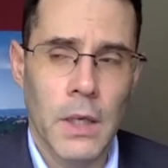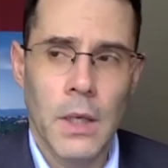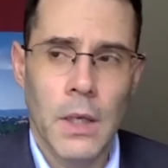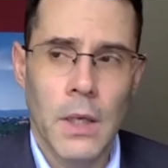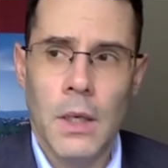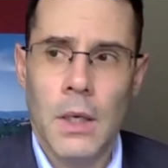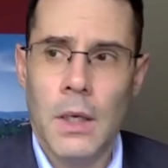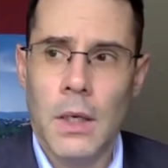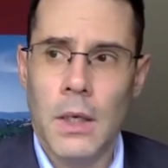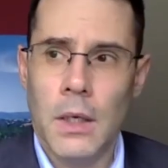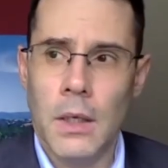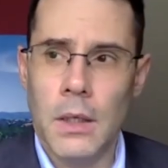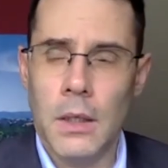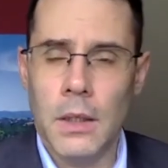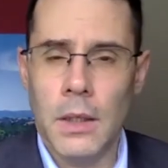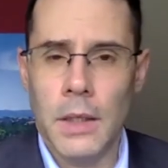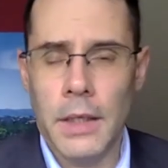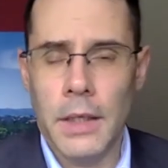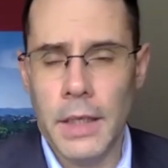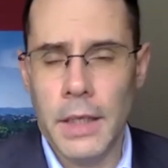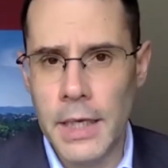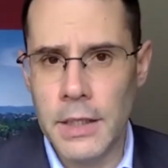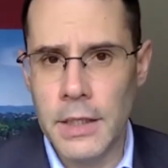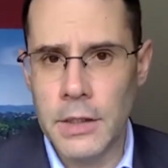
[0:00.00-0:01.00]
and
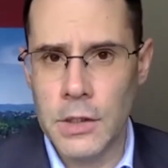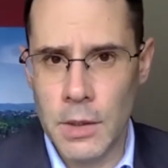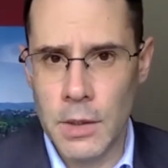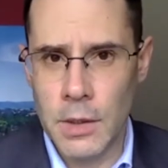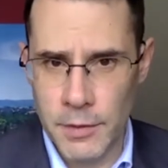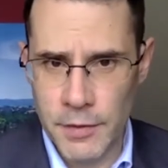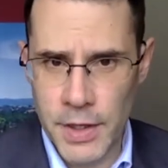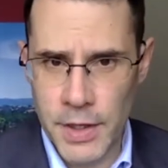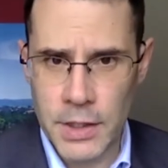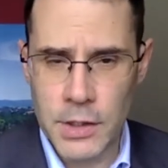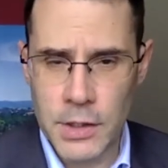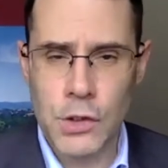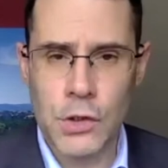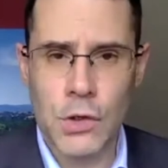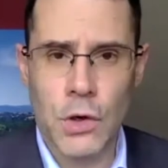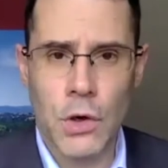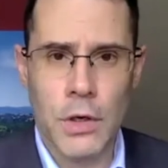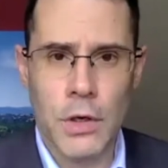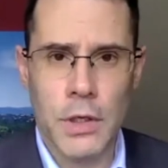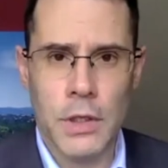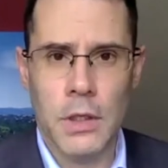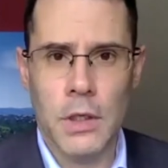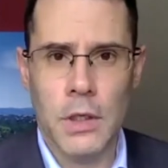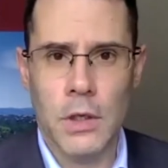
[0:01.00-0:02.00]
again, some of that
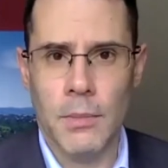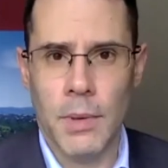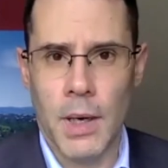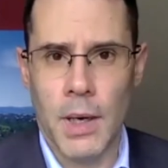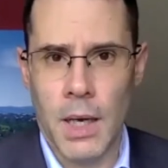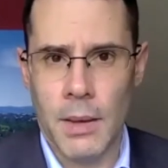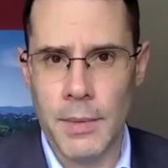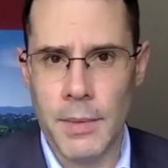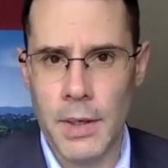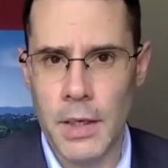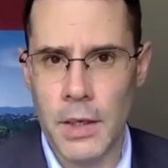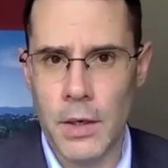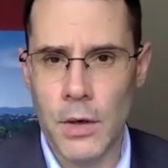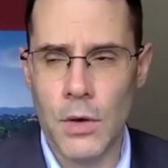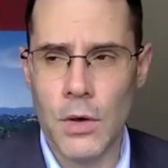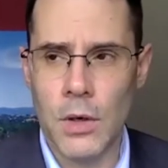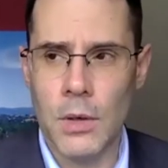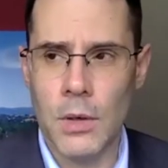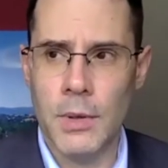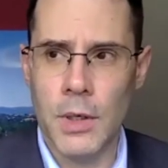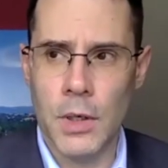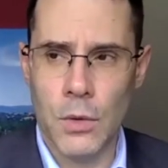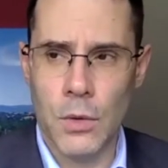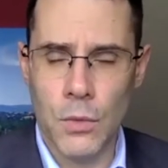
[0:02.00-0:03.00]
started in the Obama era,
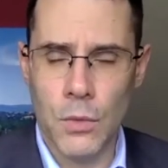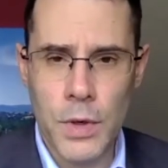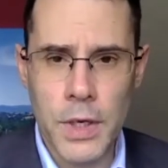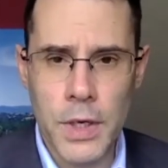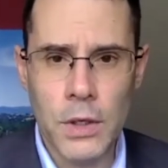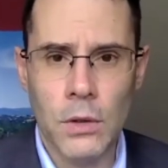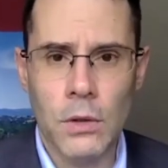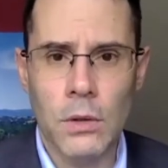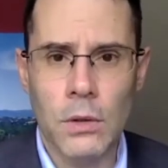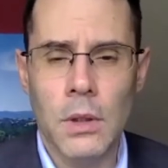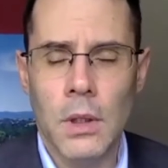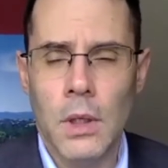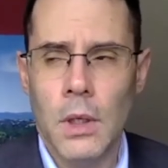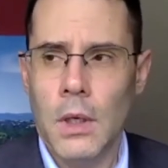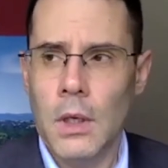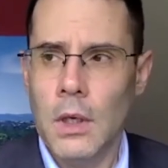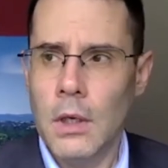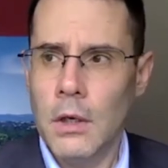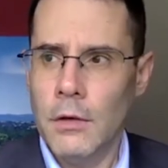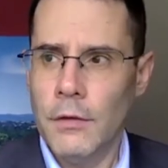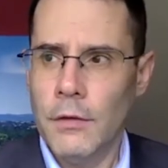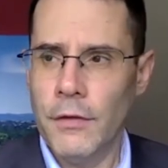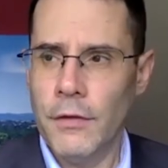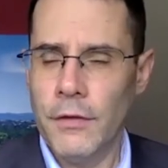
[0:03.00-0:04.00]
but a real
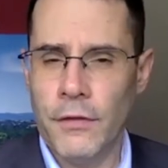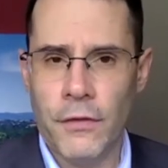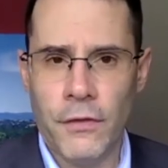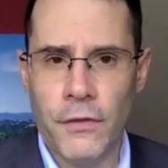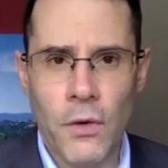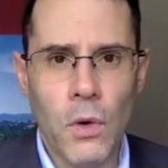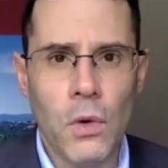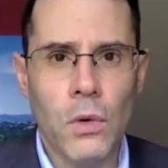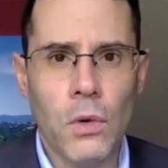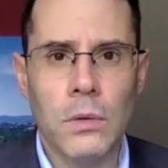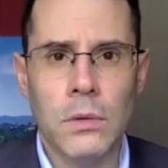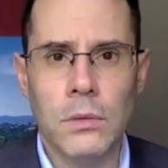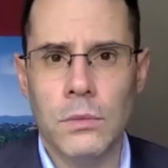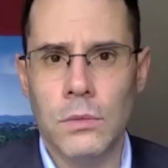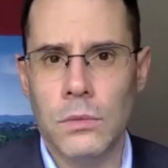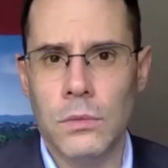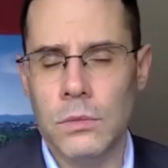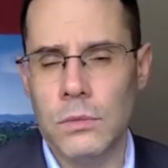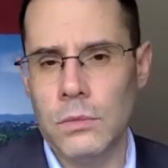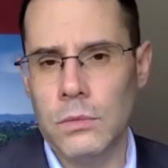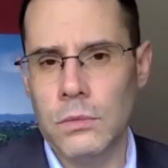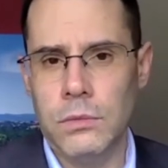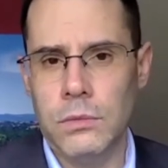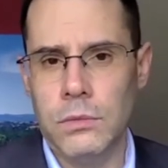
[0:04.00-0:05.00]
full
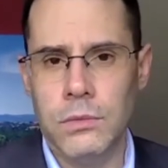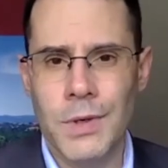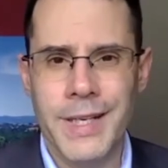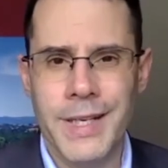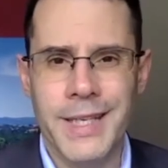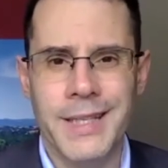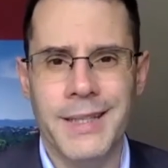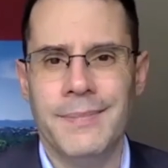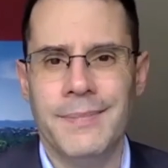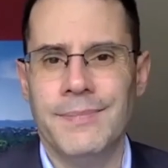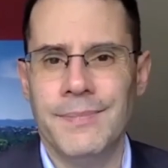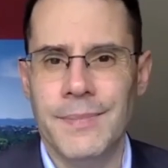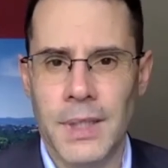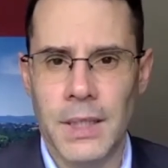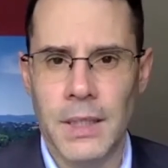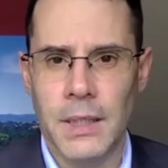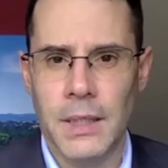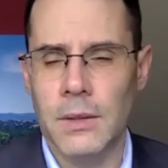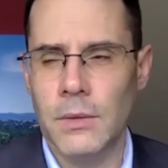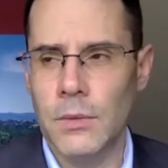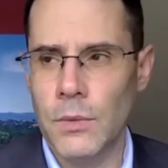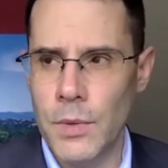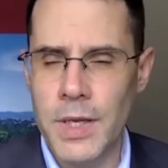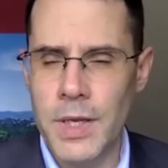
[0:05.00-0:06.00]

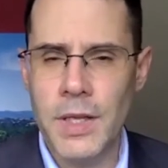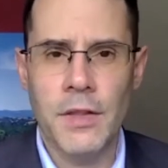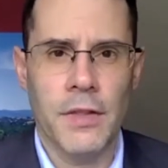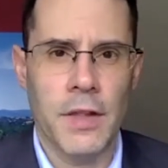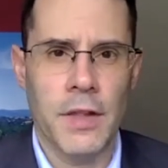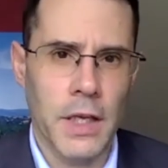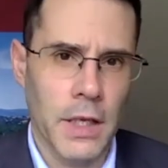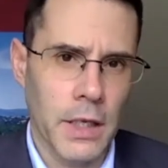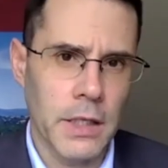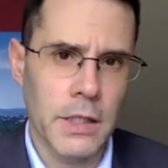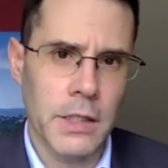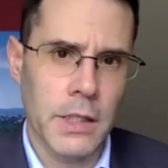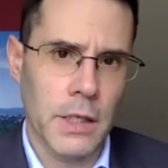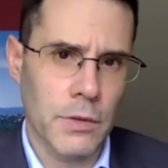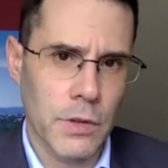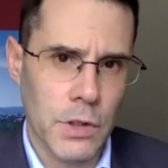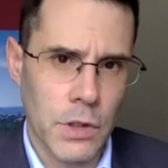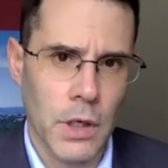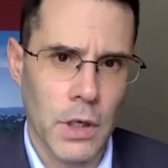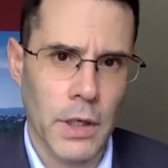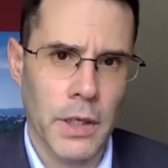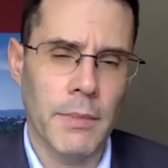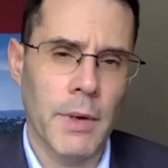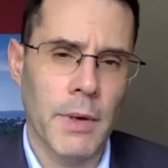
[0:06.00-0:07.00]
rethink, as I was
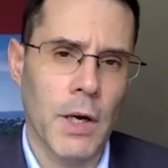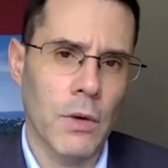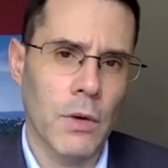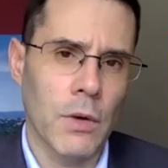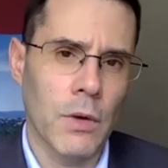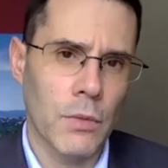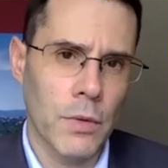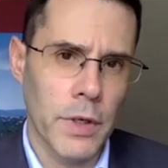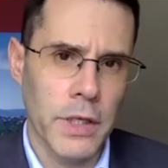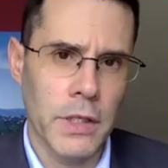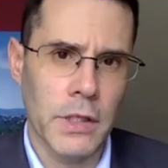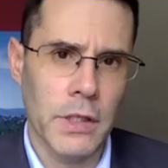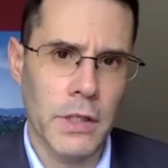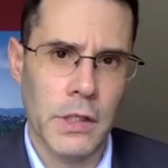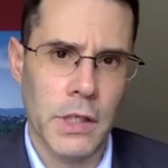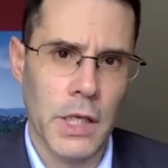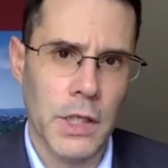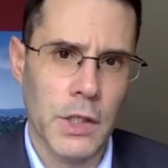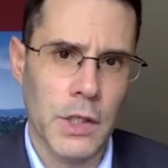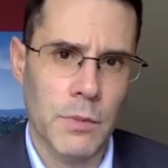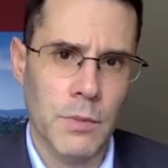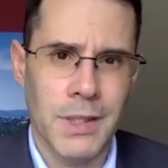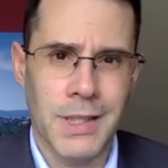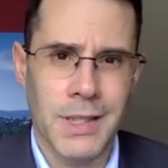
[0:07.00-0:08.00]
talking about,
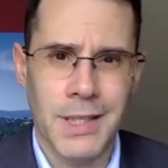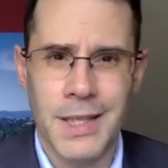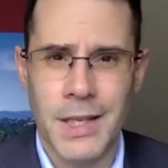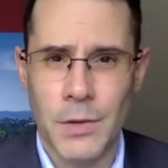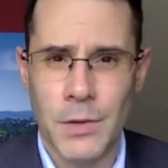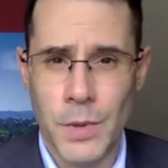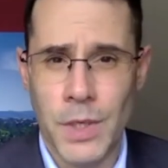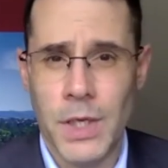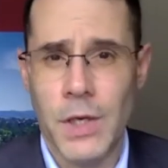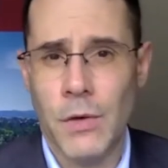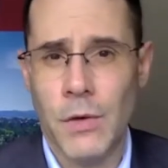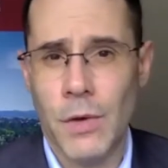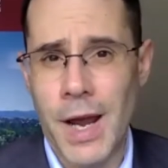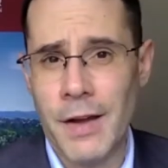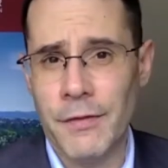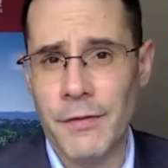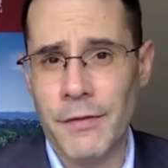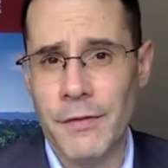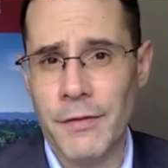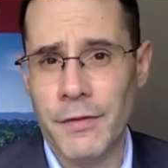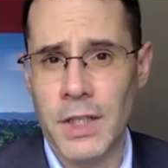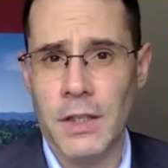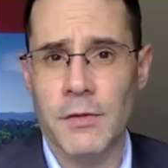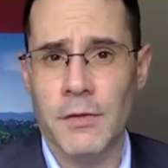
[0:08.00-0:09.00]
reassessment and then
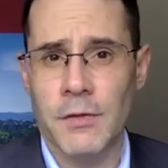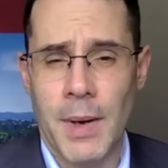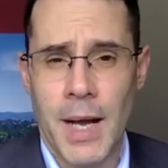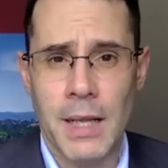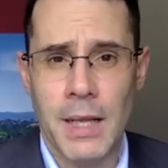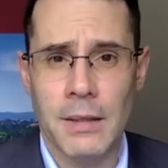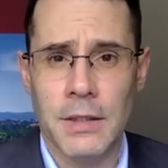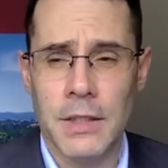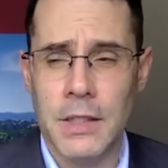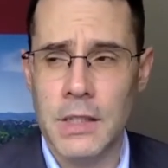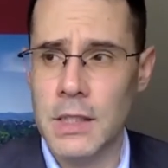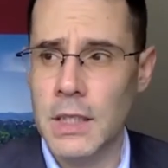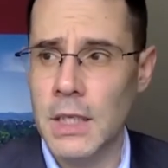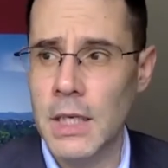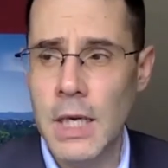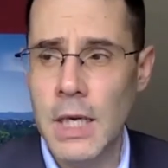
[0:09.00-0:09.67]
recrafting of policy